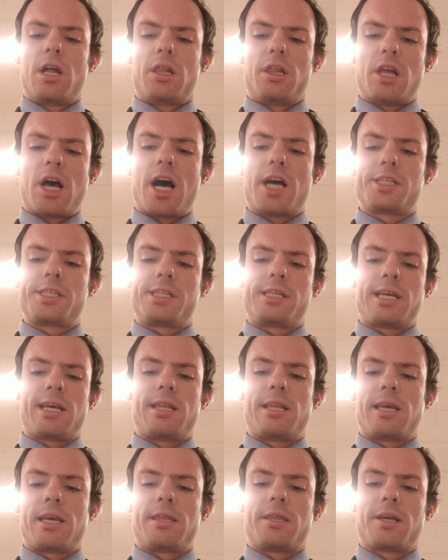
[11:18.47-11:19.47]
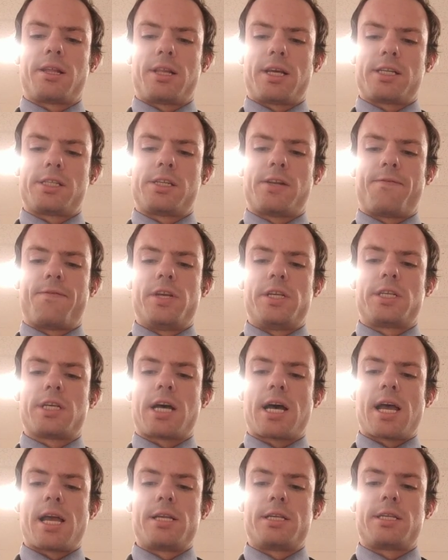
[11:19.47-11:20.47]
lust and the lust of his
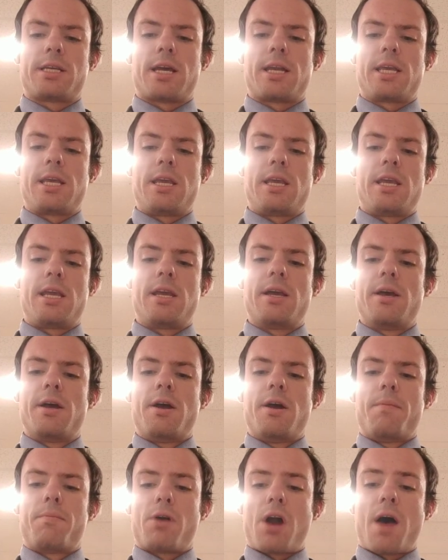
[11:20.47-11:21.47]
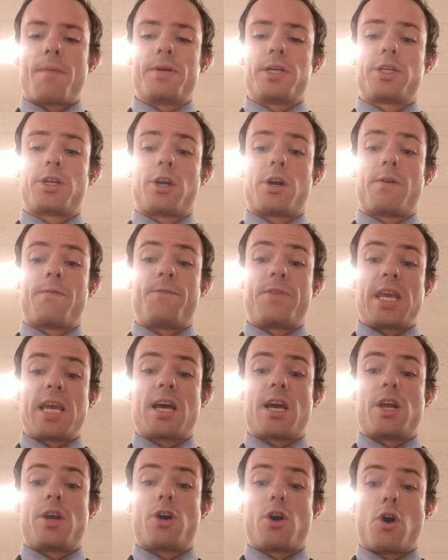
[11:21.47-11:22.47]
eyes that he promised her
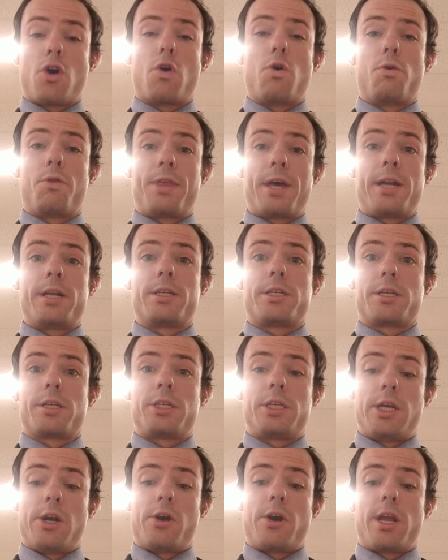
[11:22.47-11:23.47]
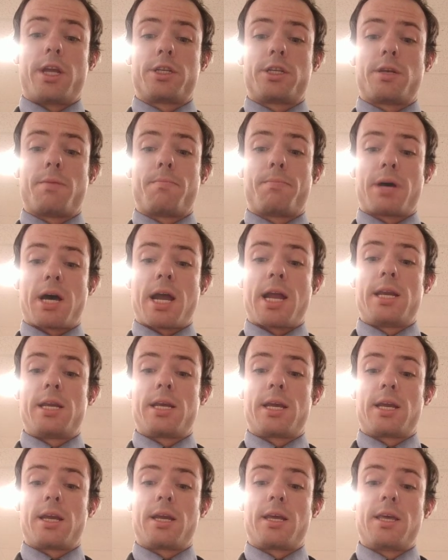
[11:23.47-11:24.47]
via an oath, that is a serious and
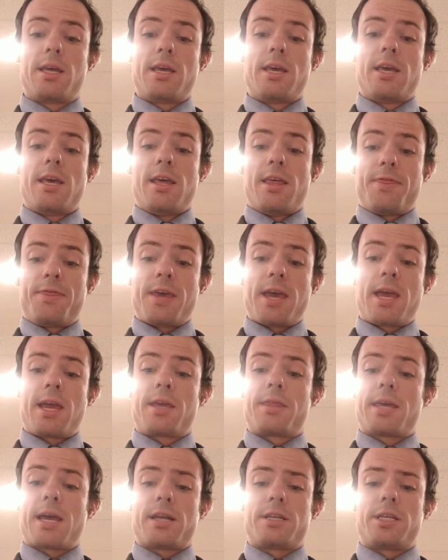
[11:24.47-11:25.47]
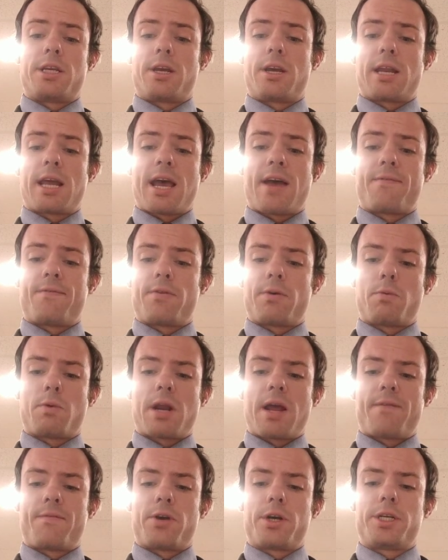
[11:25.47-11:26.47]
binding thing, that she could have
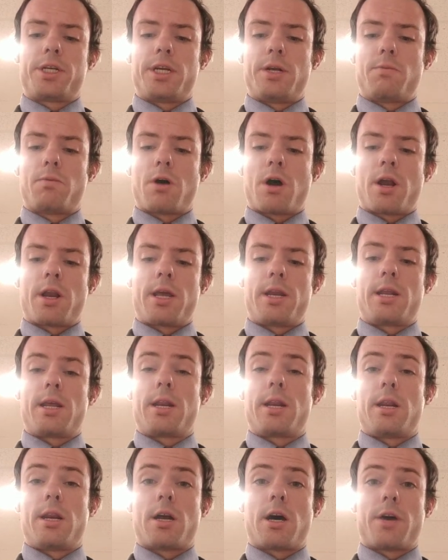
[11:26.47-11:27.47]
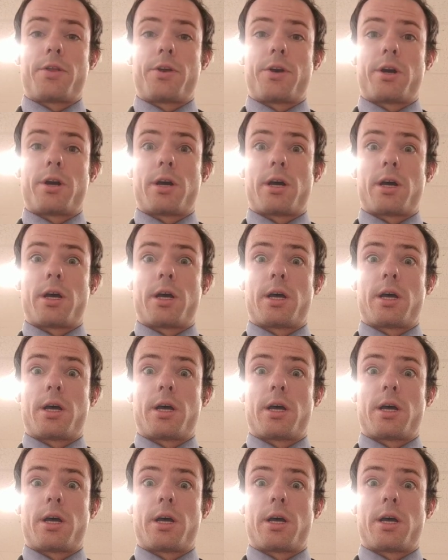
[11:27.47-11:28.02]
whatever she wanted. And in other